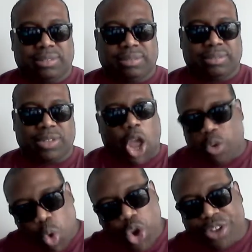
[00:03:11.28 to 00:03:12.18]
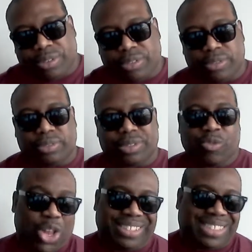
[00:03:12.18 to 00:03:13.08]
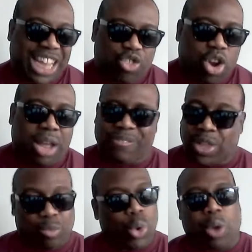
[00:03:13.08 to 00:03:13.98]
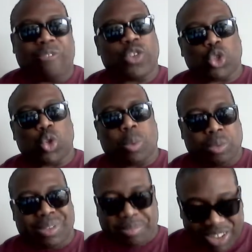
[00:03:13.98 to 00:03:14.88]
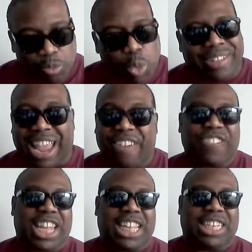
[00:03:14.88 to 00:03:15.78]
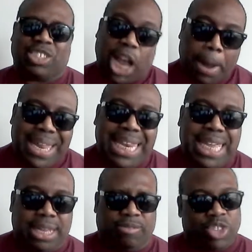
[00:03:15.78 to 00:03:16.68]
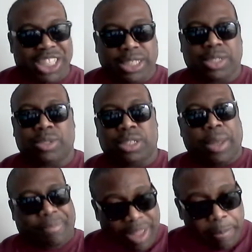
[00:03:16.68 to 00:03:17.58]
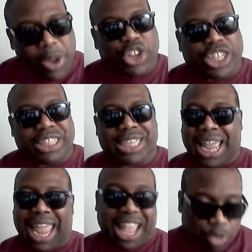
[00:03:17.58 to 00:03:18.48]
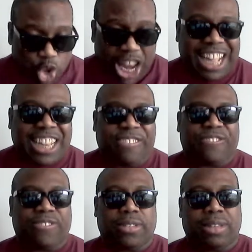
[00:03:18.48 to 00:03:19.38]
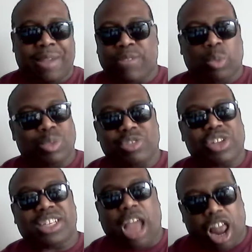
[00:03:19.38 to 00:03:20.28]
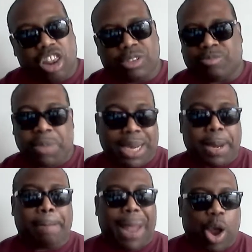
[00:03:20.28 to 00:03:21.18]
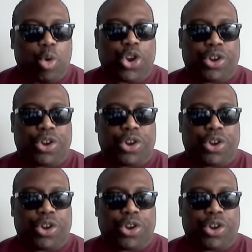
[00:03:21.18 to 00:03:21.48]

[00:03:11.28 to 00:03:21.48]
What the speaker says: artwork, food, etc. This will also help improve the African economy because Black Americans as a collective have $1 trillion spending power.